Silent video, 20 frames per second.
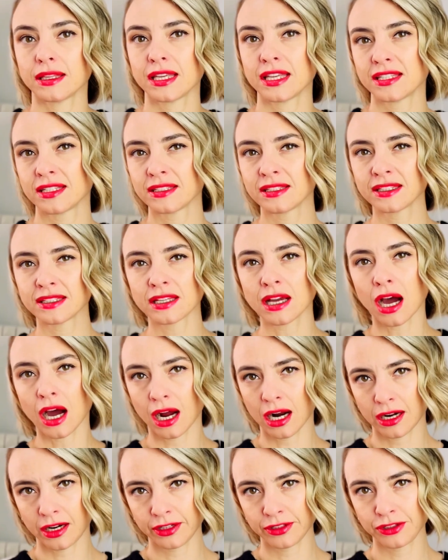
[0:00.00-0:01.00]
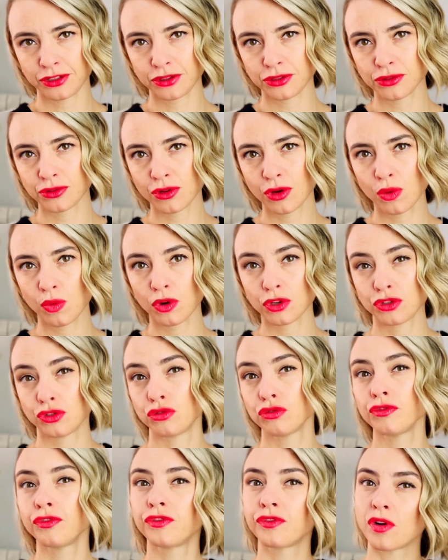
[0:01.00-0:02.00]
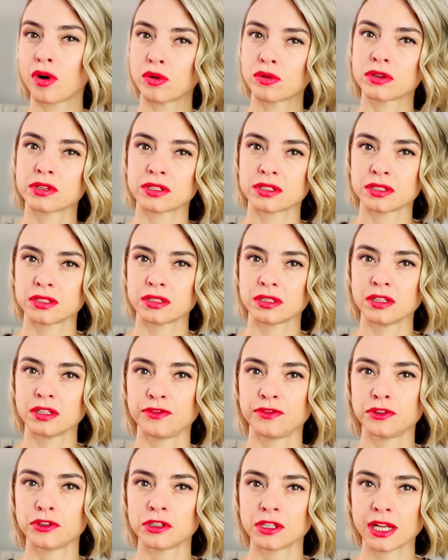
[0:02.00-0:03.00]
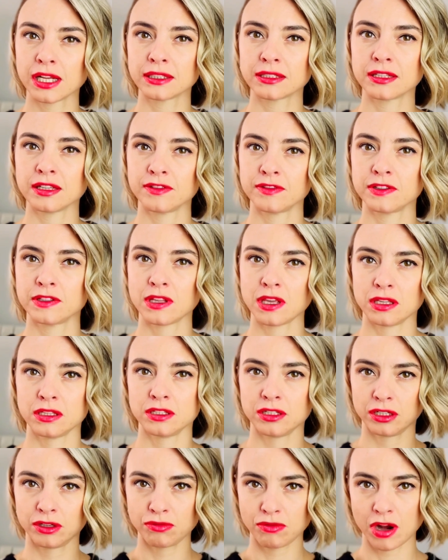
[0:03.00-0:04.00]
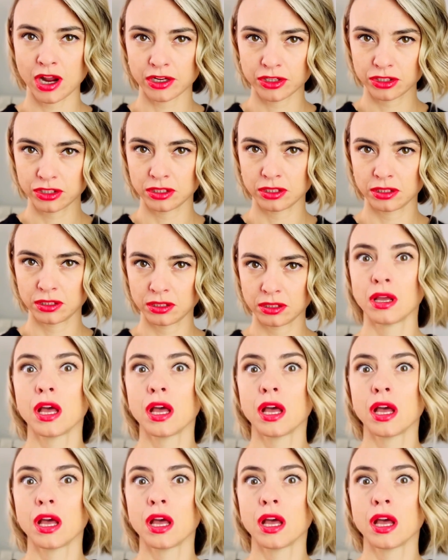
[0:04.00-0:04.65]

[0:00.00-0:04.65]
Isn't it hard to know what to focus on you're not given a direction?